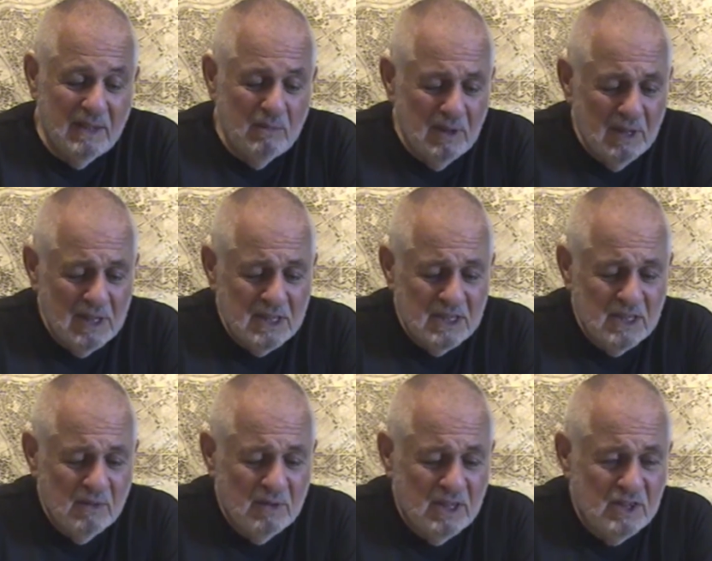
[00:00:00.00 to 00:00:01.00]
he
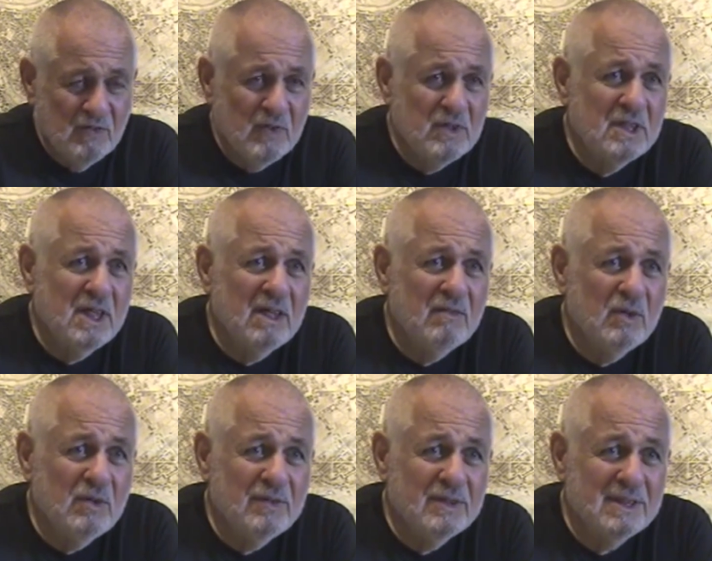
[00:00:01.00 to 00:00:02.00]
realizes, though, in his first day of
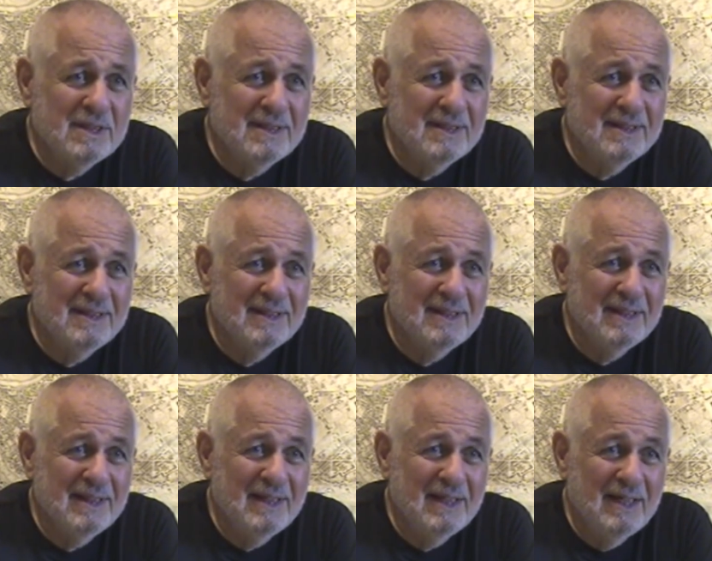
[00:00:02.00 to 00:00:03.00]
office,
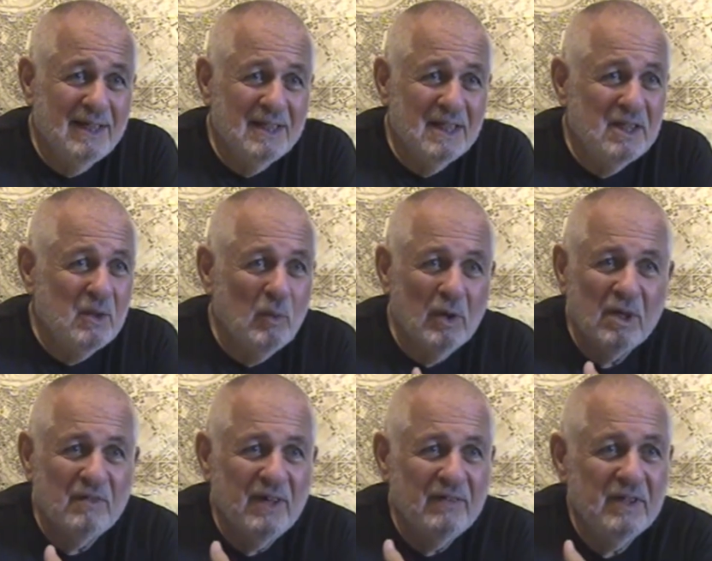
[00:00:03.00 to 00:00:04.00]
that the
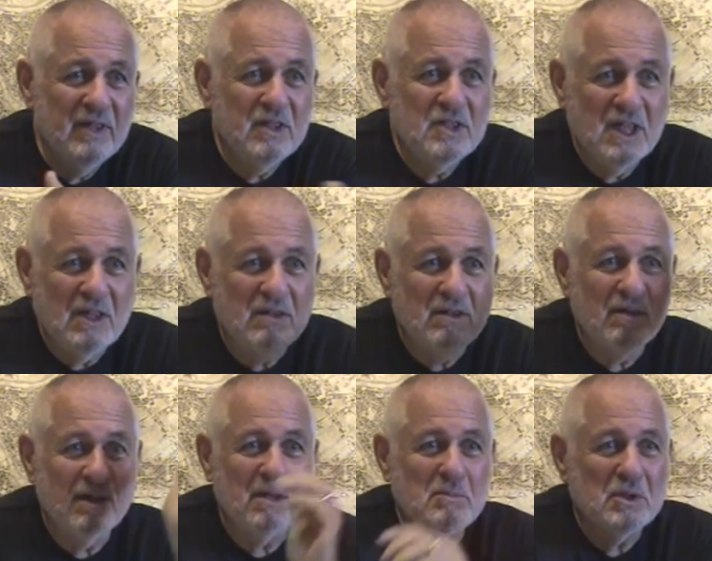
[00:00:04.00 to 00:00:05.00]
work of every other
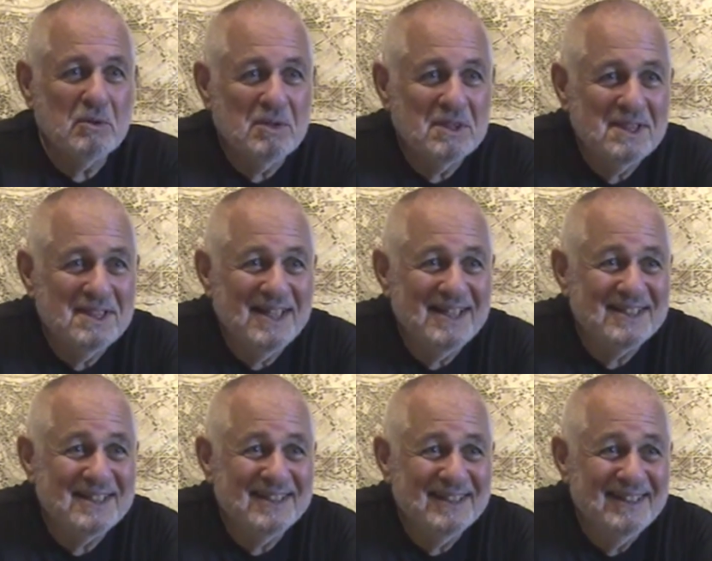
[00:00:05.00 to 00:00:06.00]
secretary comes across his
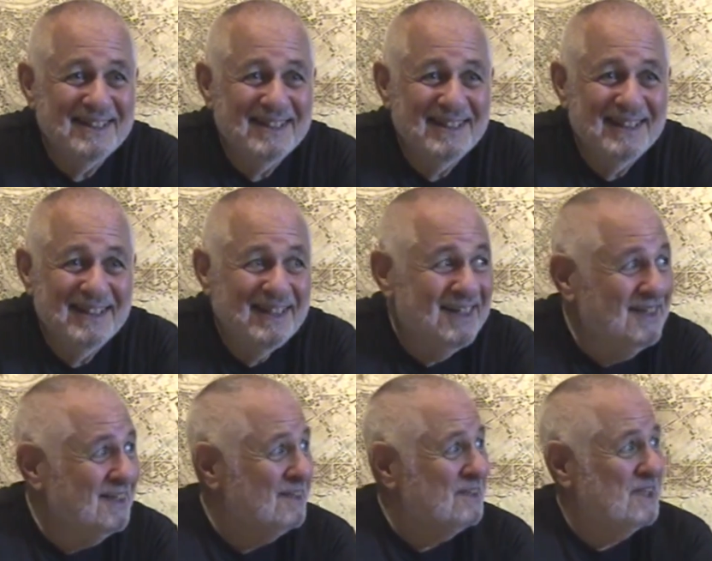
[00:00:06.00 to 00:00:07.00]
desk
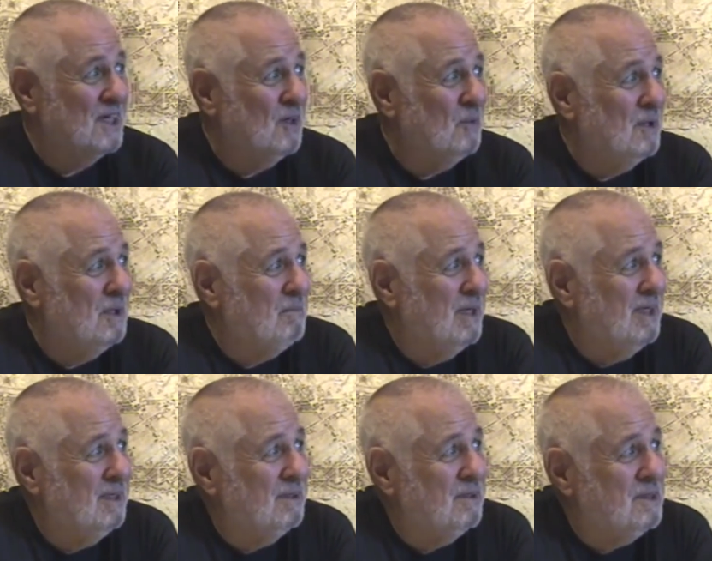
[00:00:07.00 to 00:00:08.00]
because they all want it
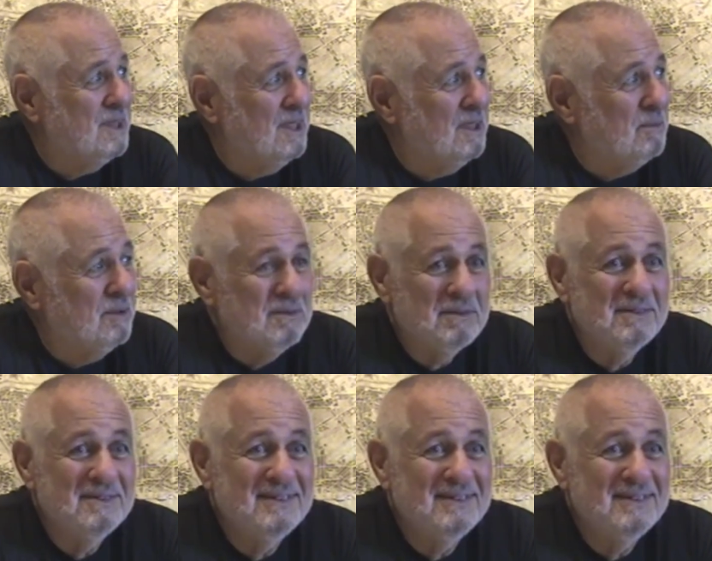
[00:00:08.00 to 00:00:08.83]
made understandable